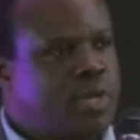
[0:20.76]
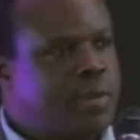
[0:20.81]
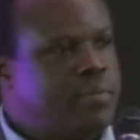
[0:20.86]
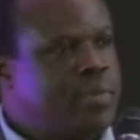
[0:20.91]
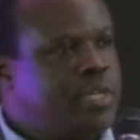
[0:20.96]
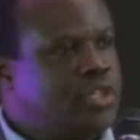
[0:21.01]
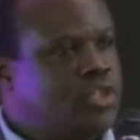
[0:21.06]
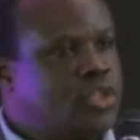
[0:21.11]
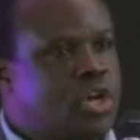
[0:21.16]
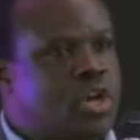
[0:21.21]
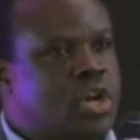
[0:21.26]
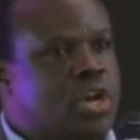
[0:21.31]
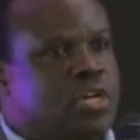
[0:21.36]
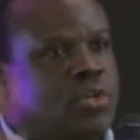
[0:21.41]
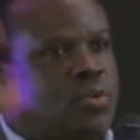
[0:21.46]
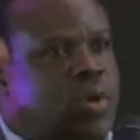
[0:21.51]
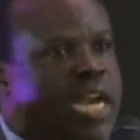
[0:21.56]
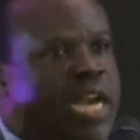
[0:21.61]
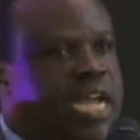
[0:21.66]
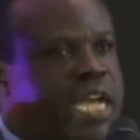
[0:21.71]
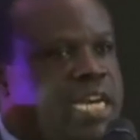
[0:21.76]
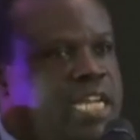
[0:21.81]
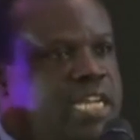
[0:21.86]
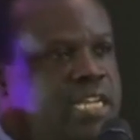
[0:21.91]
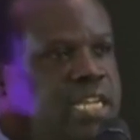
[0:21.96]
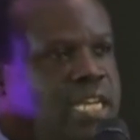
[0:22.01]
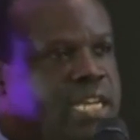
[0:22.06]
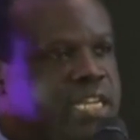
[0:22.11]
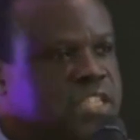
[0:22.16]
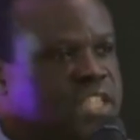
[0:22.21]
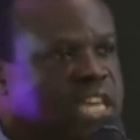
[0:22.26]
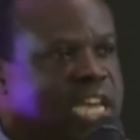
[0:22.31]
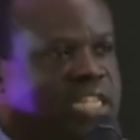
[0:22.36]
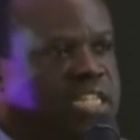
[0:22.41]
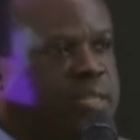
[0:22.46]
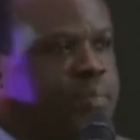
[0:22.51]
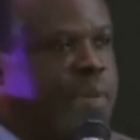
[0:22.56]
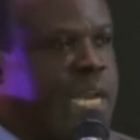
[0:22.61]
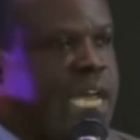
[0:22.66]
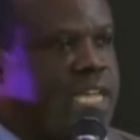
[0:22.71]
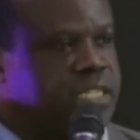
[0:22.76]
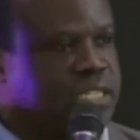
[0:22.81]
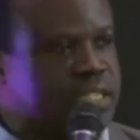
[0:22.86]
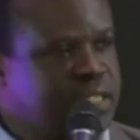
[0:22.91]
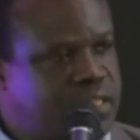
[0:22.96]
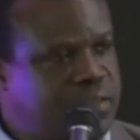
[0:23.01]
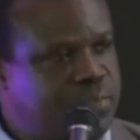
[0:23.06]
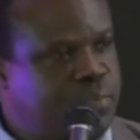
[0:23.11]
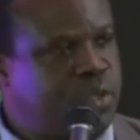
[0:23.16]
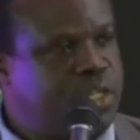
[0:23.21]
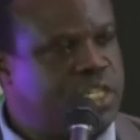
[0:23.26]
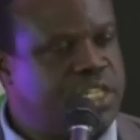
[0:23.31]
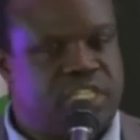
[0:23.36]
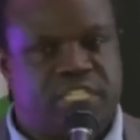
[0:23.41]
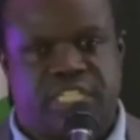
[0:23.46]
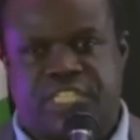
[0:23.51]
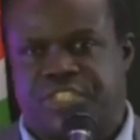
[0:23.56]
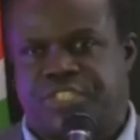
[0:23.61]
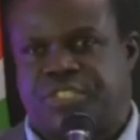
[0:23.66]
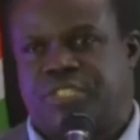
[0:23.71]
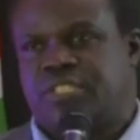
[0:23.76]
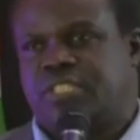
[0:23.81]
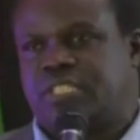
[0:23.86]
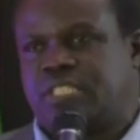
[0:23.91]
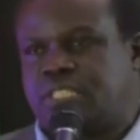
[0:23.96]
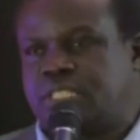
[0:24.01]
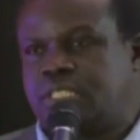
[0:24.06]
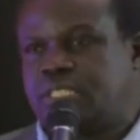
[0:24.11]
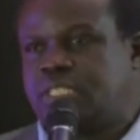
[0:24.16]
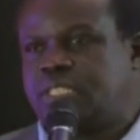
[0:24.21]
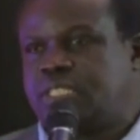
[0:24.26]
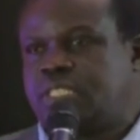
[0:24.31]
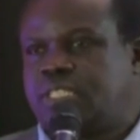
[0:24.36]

We have been told 130 plus police stations.